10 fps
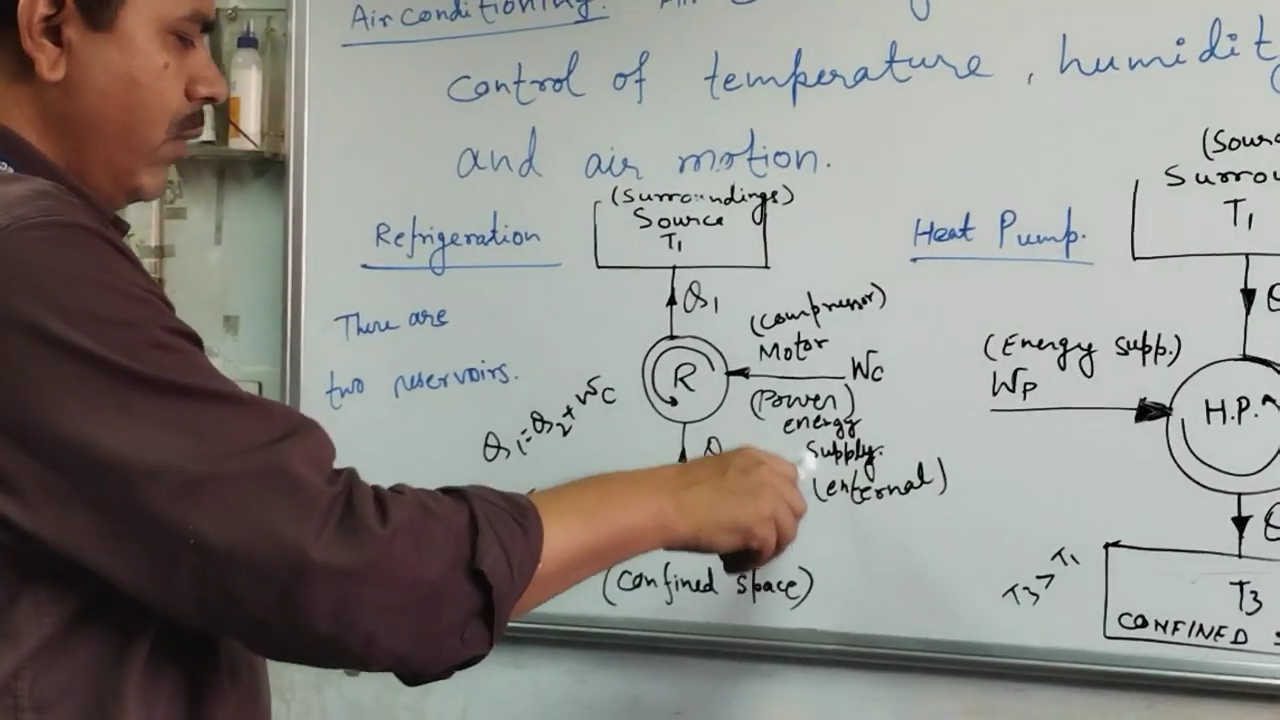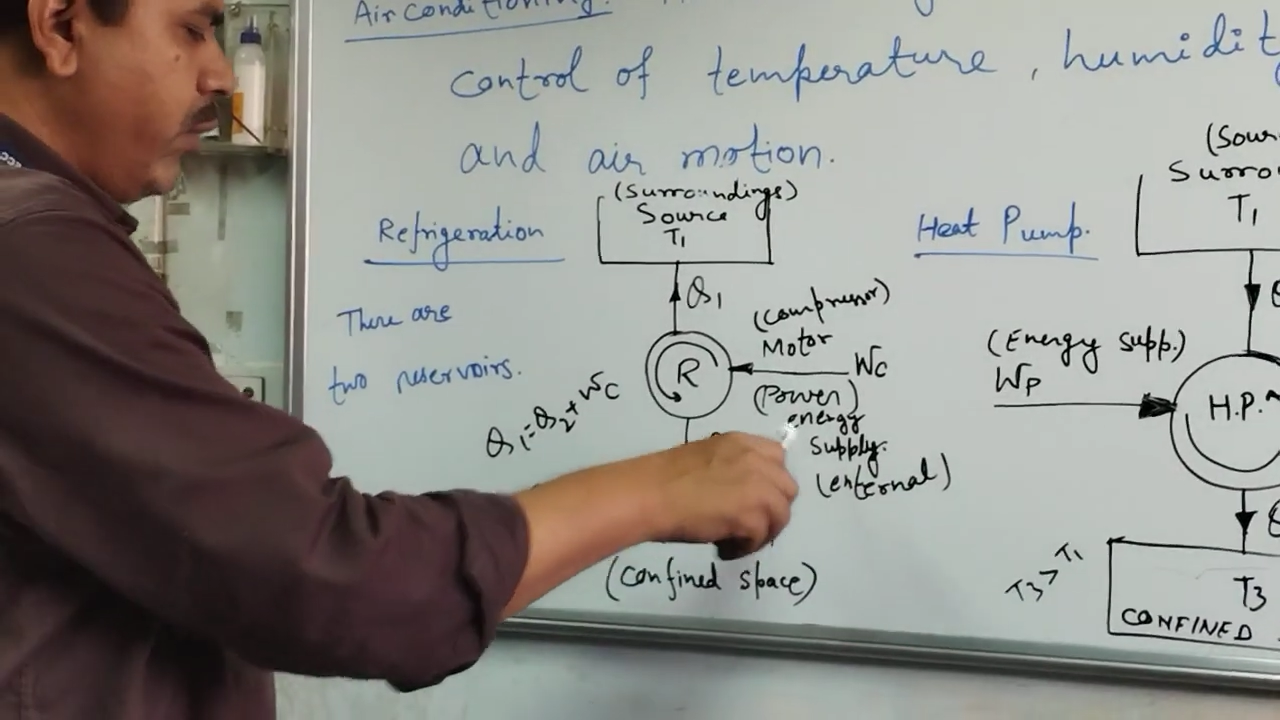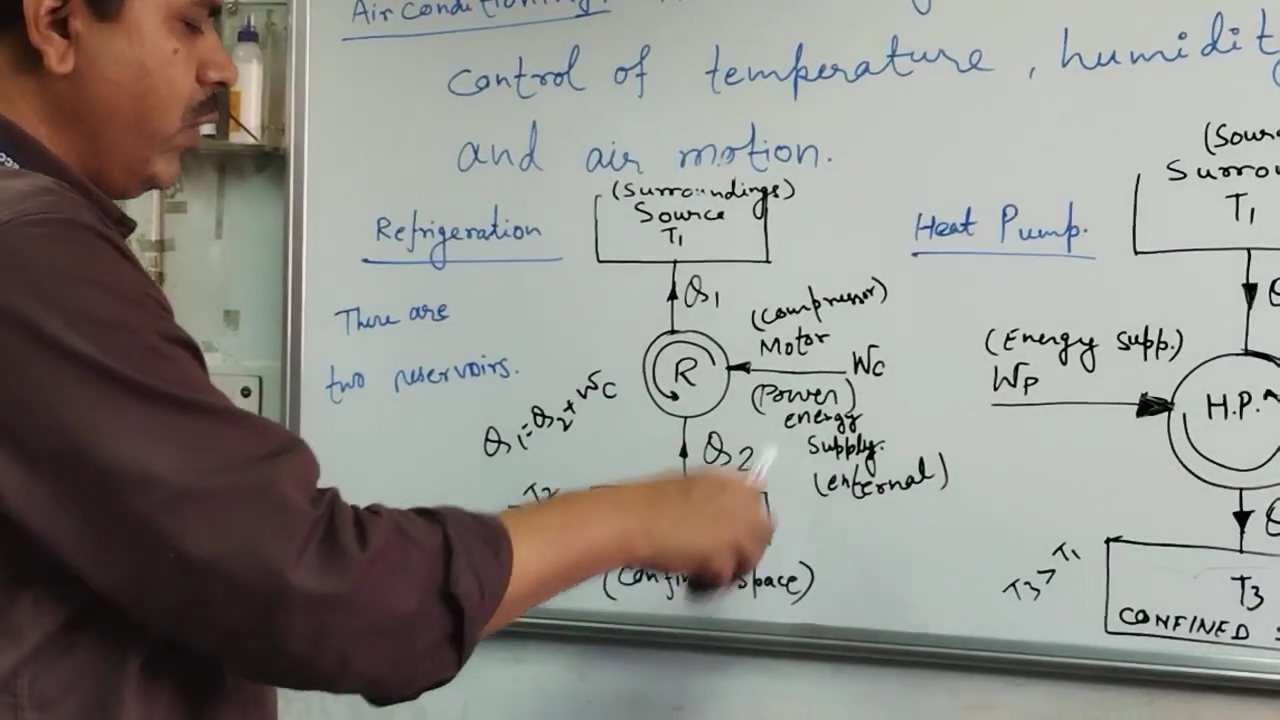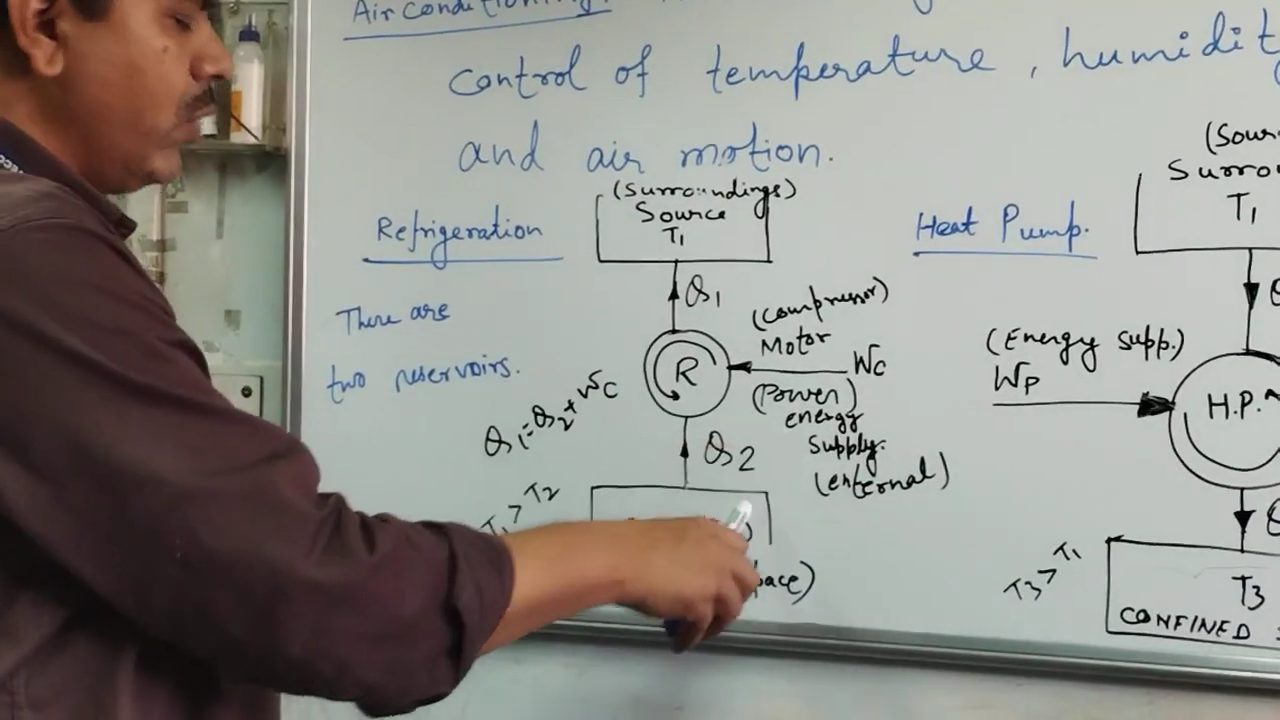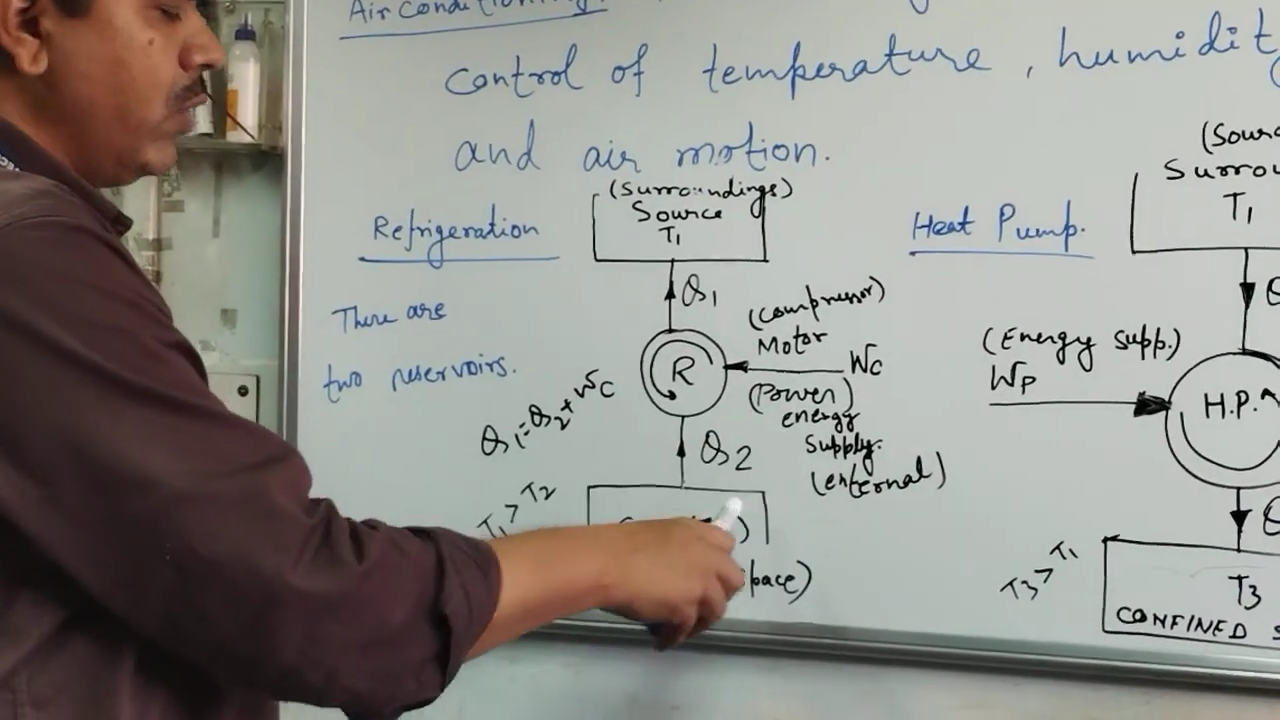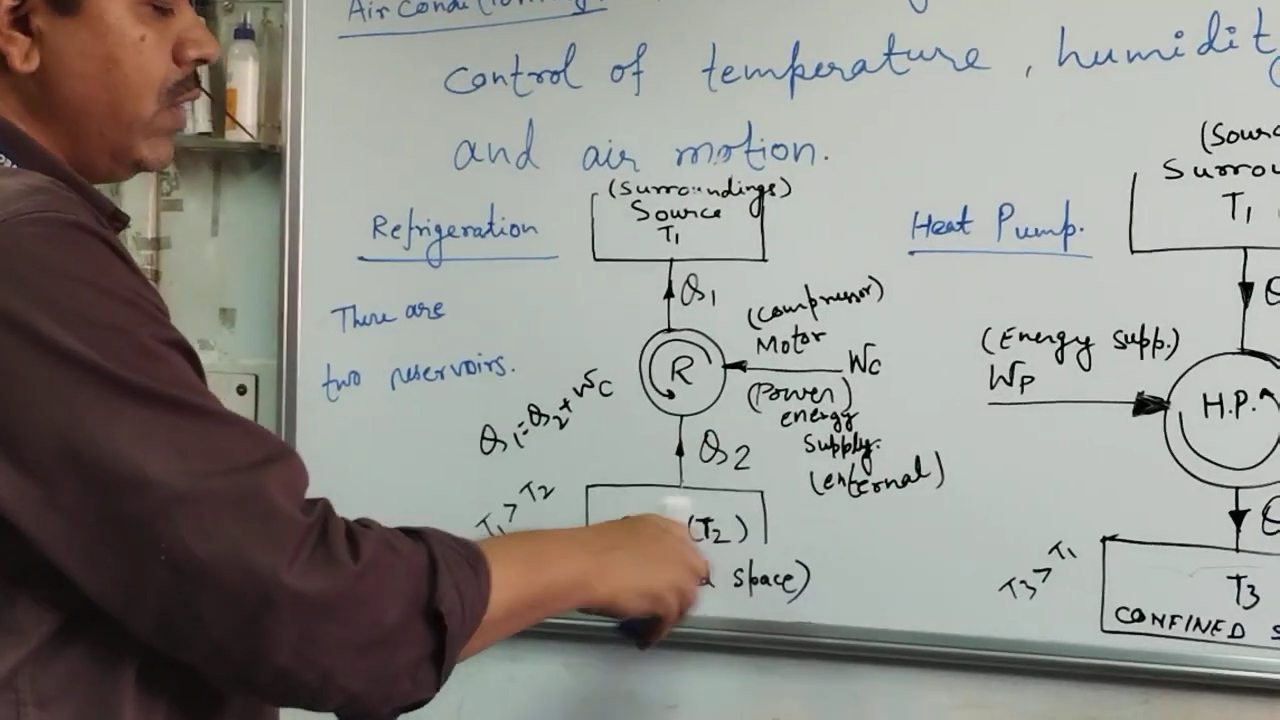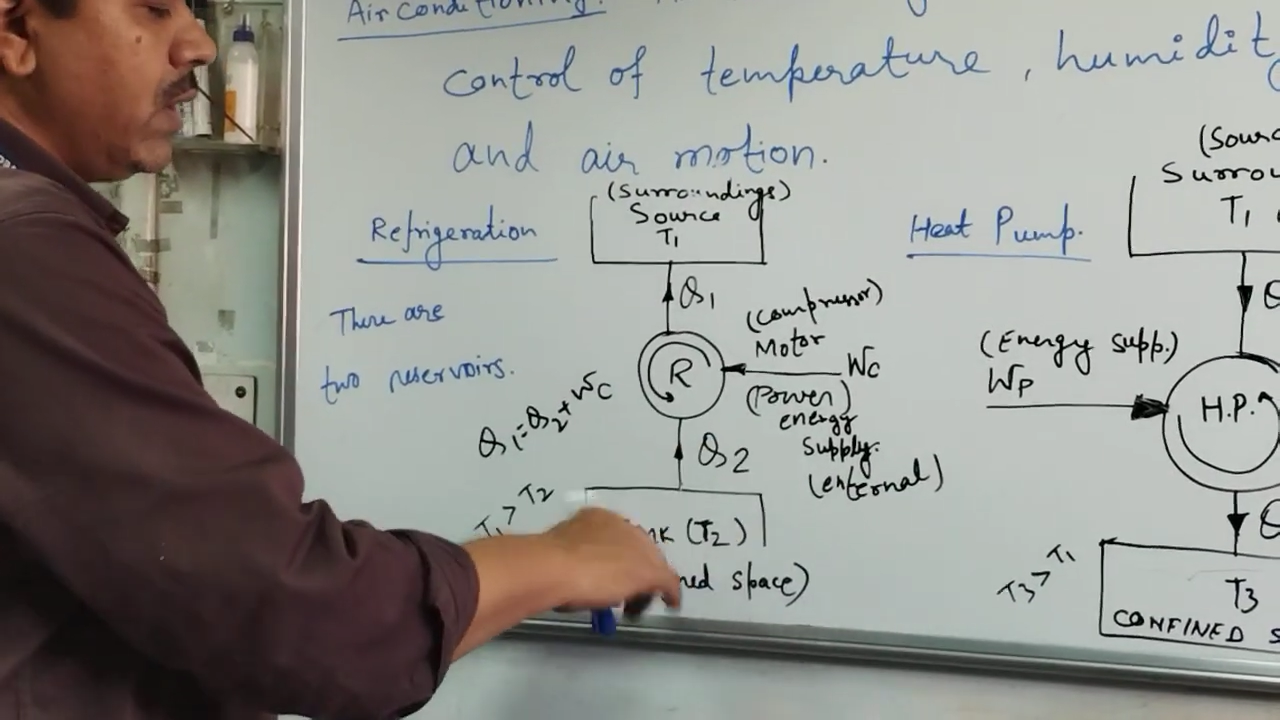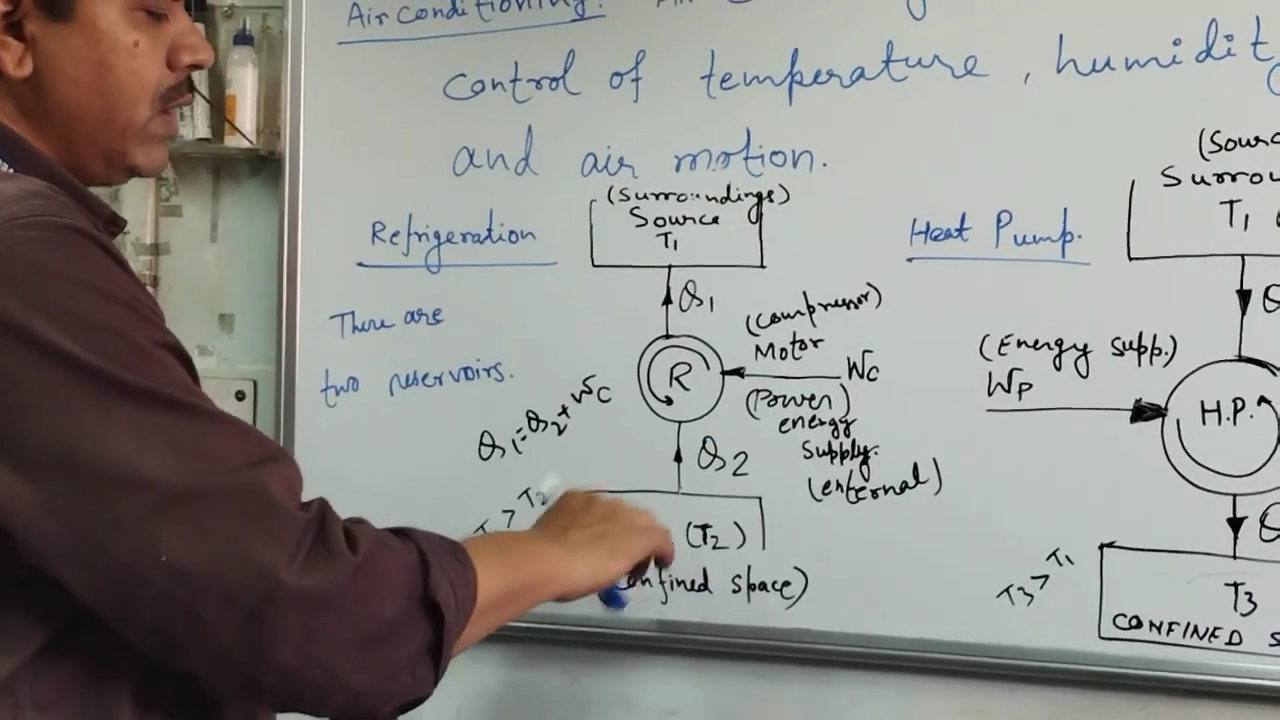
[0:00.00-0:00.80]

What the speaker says: food